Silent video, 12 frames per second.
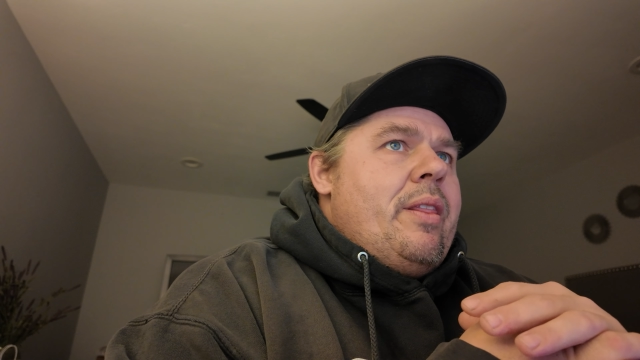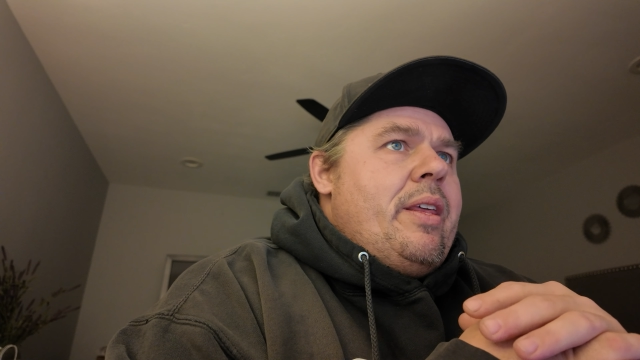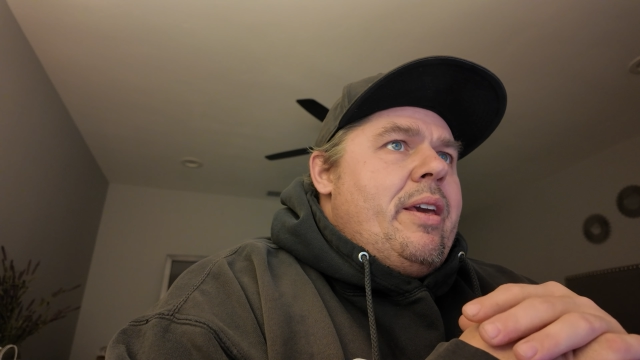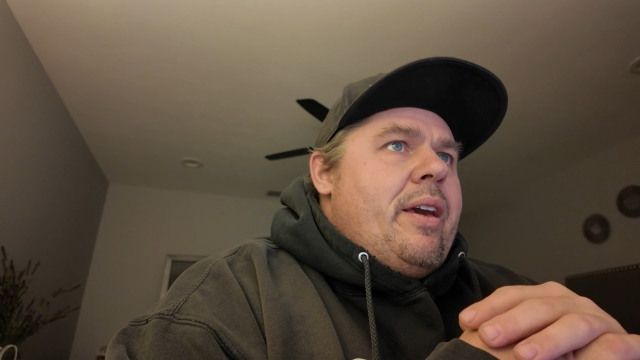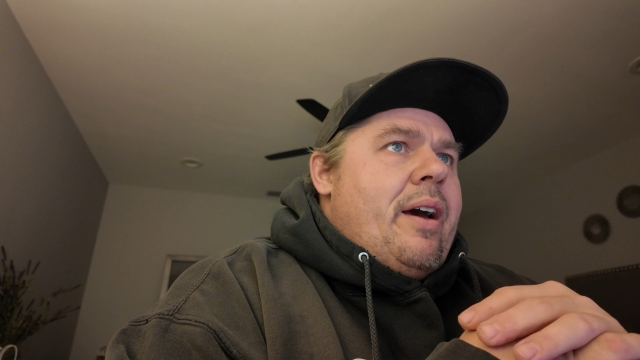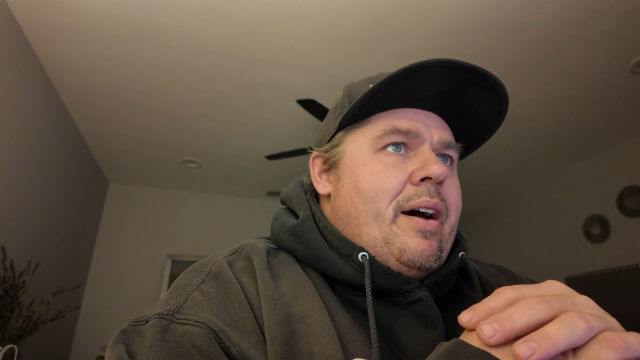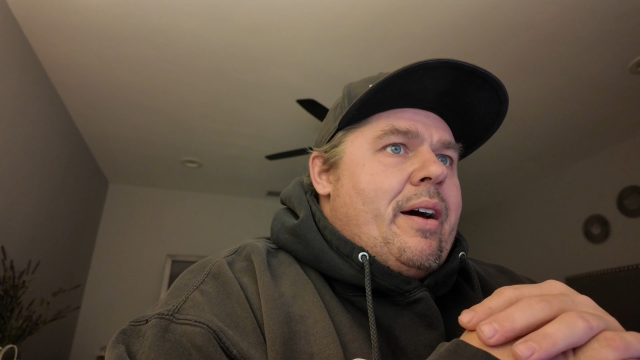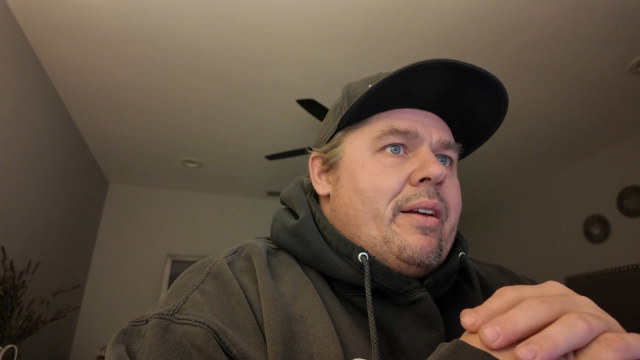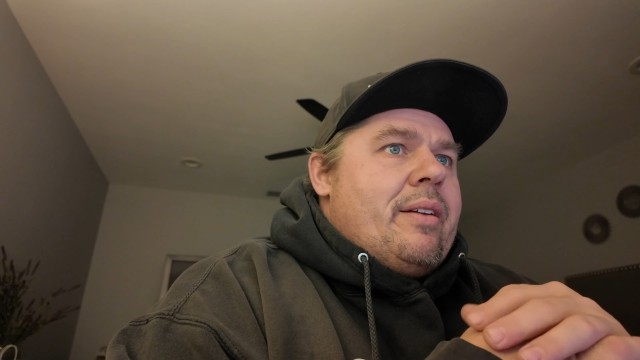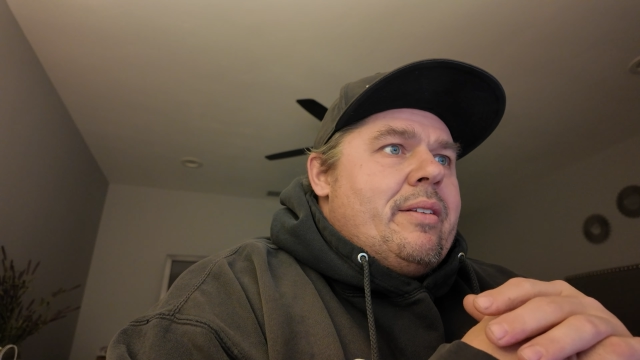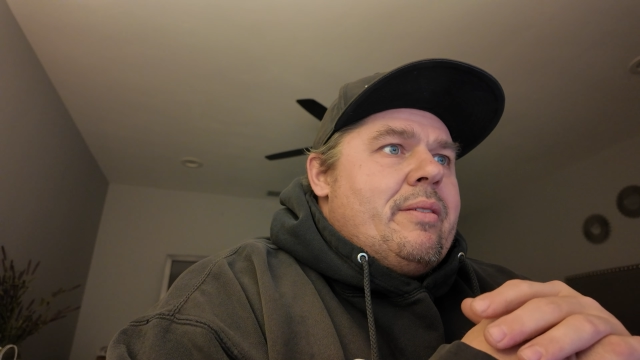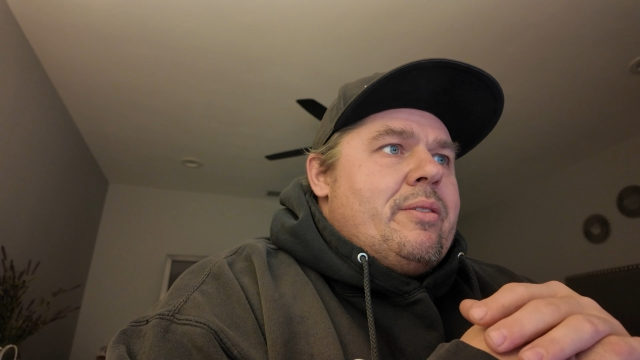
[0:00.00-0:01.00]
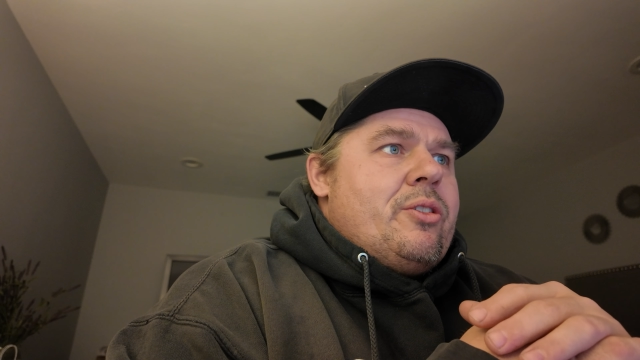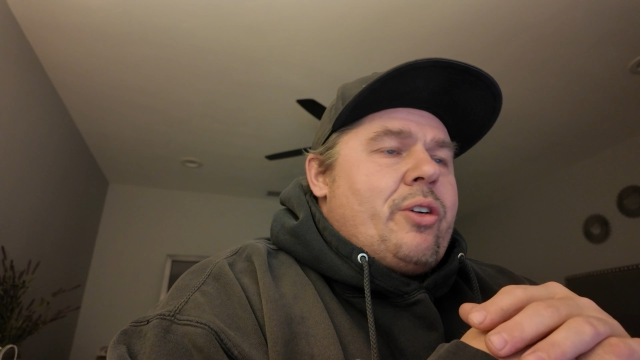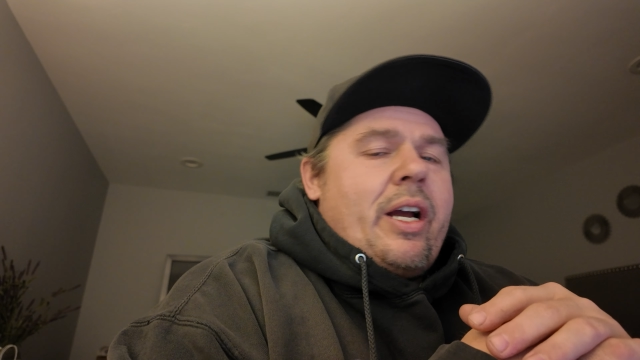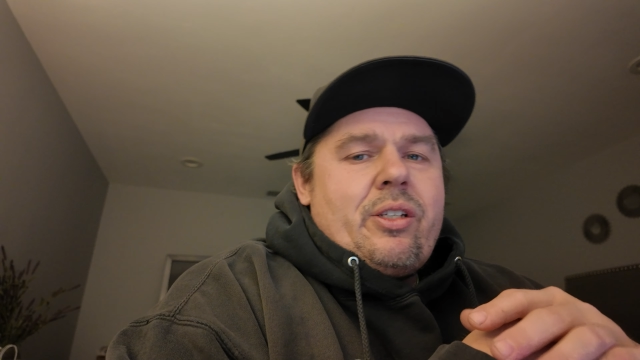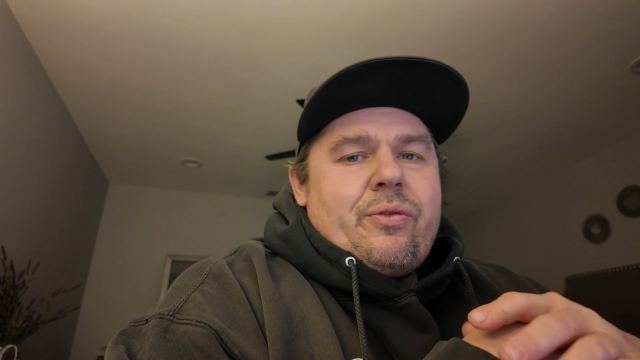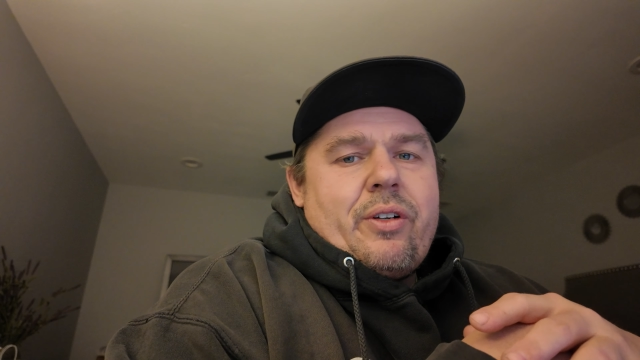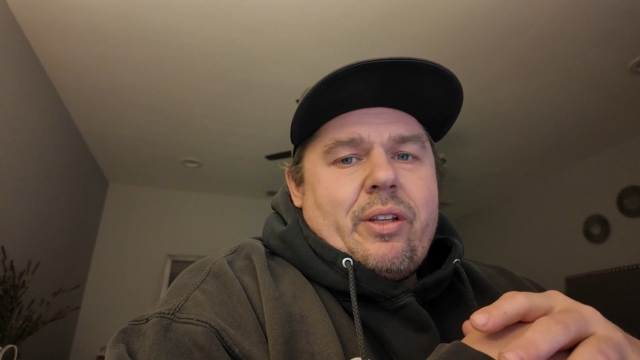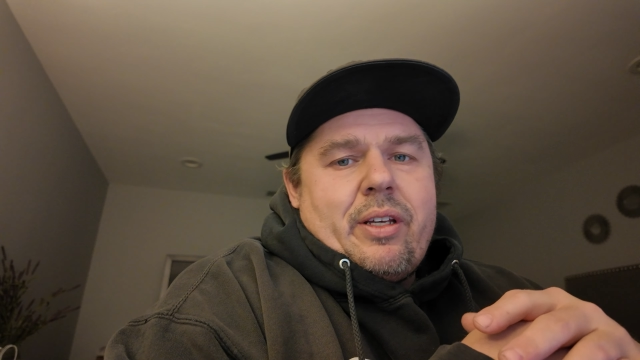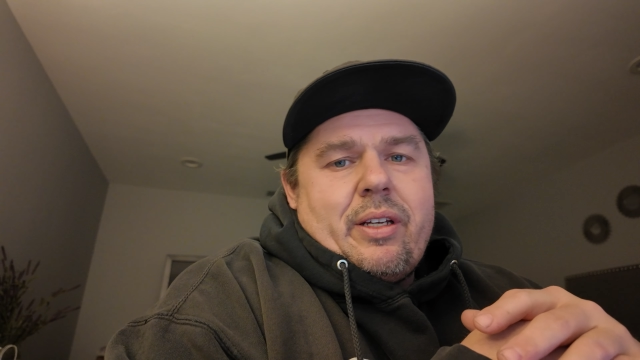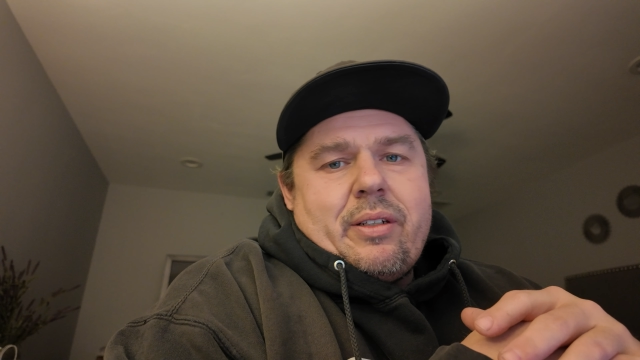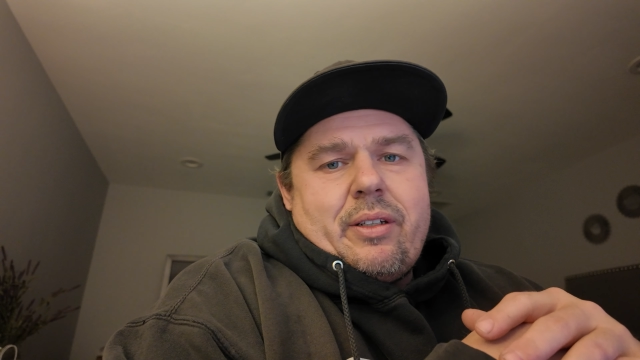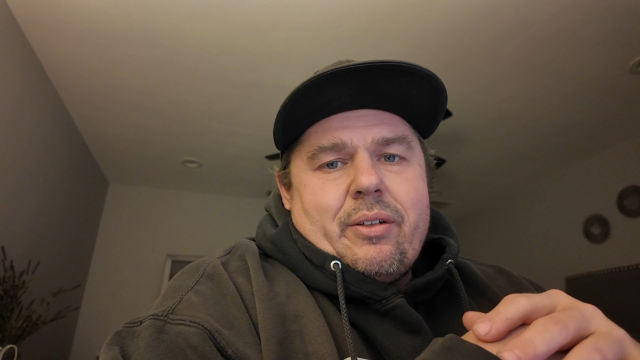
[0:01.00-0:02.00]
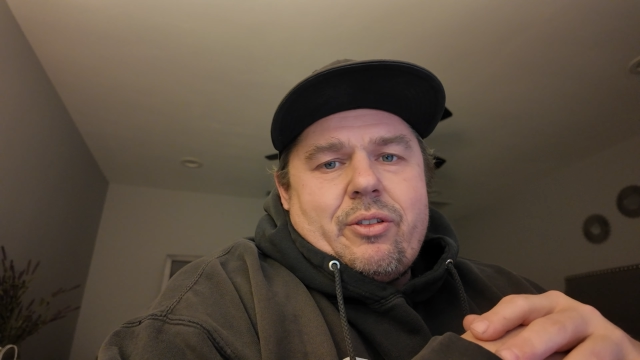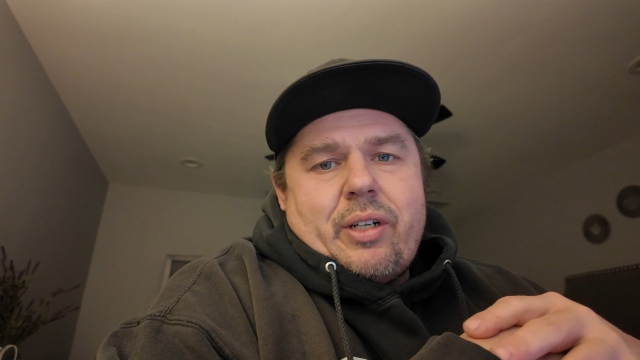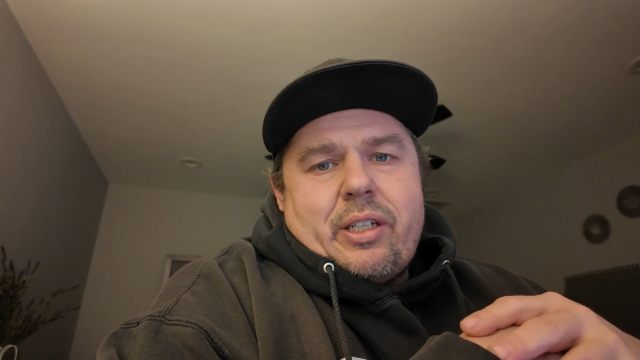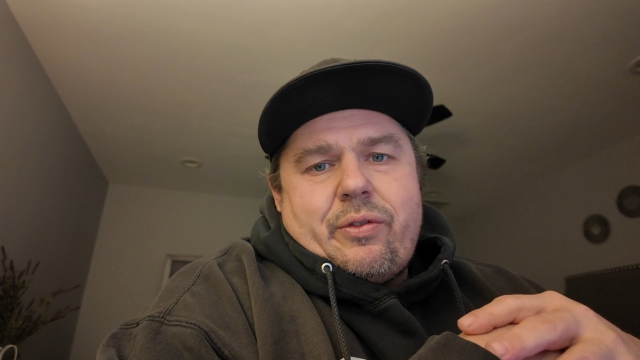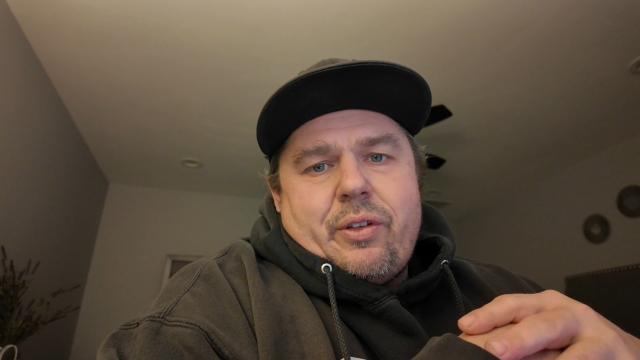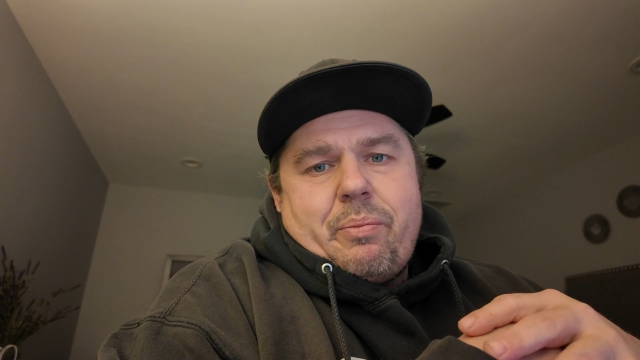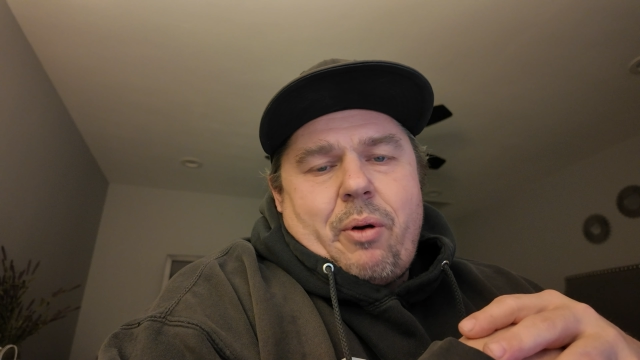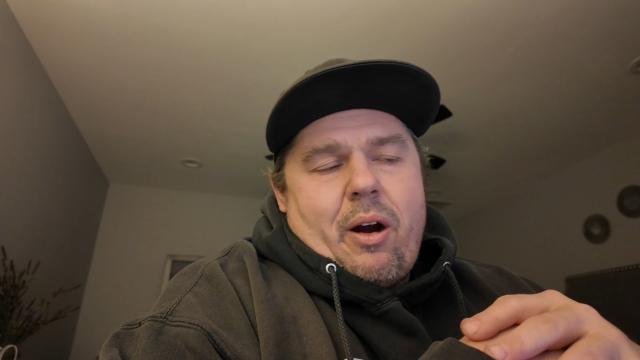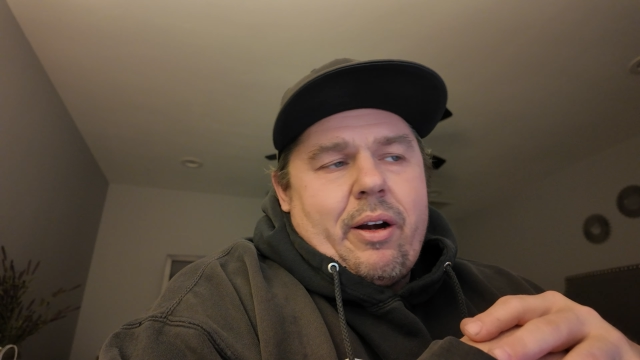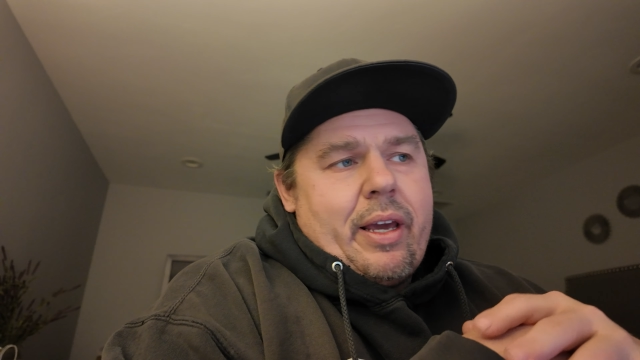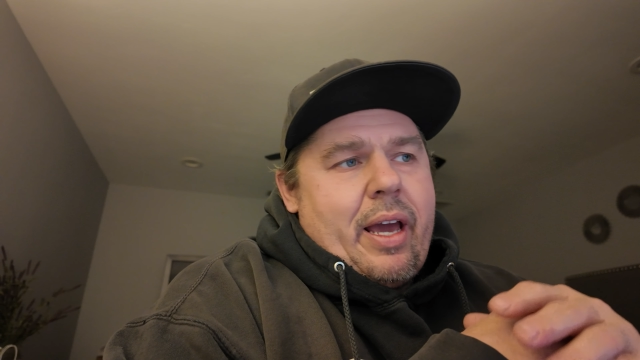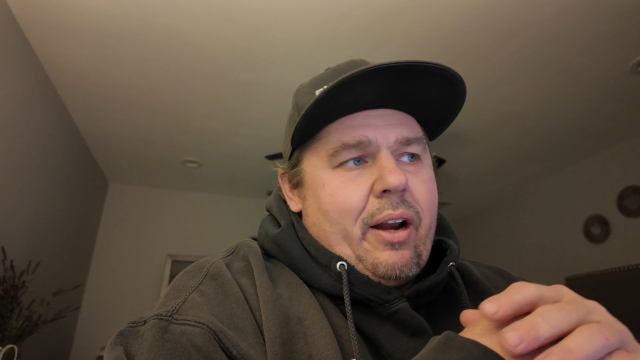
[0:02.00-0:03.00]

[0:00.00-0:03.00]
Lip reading: the dress for the party,